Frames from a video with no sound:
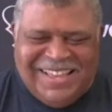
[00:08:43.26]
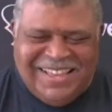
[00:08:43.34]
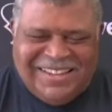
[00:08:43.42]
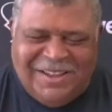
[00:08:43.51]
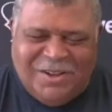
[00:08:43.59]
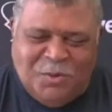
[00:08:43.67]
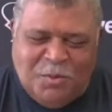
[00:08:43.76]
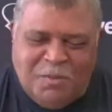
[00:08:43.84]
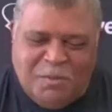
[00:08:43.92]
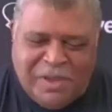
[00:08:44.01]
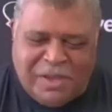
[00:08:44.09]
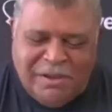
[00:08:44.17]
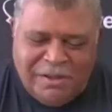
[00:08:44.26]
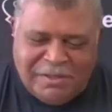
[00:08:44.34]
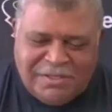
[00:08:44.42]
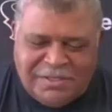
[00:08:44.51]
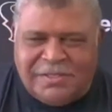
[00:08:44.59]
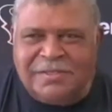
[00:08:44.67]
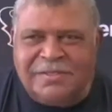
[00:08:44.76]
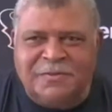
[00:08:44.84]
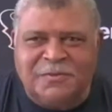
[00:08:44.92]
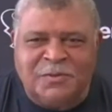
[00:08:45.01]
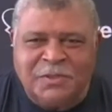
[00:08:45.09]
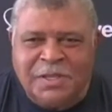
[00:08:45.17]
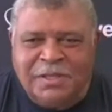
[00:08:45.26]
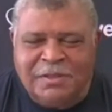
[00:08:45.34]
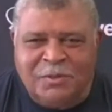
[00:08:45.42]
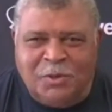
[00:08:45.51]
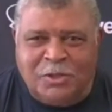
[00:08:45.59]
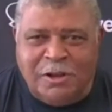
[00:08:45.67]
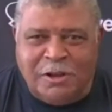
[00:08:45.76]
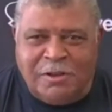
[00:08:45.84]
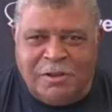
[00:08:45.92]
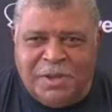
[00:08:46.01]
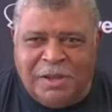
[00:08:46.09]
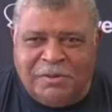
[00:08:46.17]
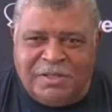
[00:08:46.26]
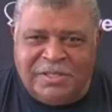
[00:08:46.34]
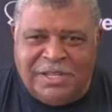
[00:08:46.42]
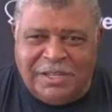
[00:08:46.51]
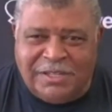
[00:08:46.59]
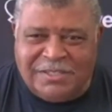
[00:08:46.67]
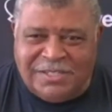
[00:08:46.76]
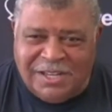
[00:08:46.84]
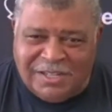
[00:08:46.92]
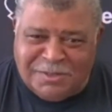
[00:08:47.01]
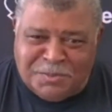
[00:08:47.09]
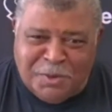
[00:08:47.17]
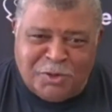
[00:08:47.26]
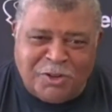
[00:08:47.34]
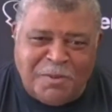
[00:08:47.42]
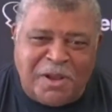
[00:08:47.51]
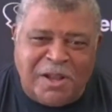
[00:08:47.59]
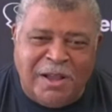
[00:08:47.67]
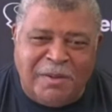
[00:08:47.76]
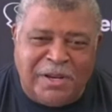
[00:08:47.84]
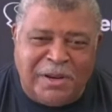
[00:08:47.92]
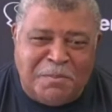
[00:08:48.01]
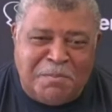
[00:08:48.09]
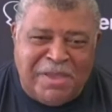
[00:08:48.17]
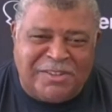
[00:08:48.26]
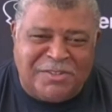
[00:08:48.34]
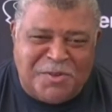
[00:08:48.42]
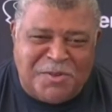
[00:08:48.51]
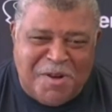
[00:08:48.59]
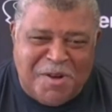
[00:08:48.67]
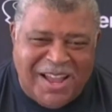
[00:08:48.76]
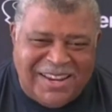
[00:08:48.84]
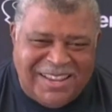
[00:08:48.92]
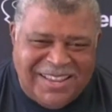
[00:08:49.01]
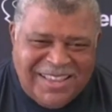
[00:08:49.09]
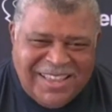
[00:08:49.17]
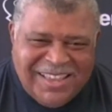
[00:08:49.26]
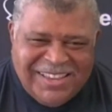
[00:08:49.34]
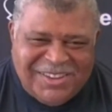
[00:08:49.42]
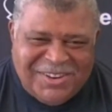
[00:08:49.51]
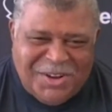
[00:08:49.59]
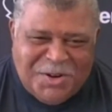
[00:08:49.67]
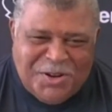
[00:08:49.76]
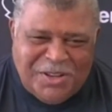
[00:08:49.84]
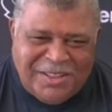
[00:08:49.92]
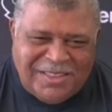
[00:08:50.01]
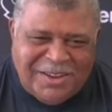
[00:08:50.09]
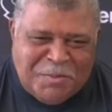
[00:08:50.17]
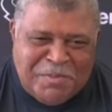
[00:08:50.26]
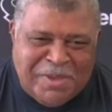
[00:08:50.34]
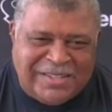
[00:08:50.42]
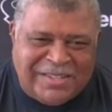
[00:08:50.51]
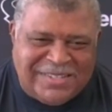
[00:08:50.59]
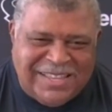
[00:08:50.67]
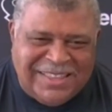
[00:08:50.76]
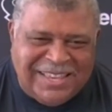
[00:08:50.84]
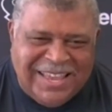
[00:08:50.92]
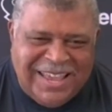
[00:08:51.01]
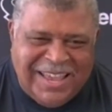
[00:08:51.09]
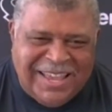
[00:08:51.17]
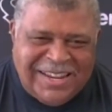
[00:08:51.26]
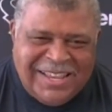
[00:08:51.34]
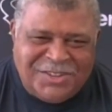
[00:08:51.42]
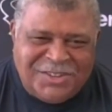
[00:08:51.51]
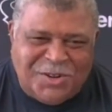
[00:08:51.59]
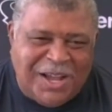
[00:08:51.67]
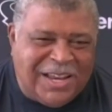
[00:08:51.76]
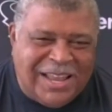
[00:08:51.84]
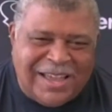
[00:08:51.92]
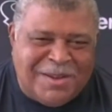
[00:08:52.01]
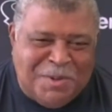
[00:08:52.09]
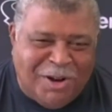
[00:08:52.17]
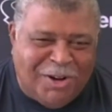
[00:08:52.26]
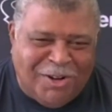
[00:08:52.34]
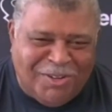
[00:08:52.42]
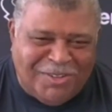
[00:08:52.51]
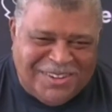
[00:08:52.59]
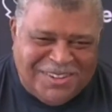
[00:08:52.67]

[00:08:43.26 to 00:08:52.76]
Now, because we are talking about deluxe nuts, most of them come in a mixed variety, you know, and they're mixed in the can. So I like them all.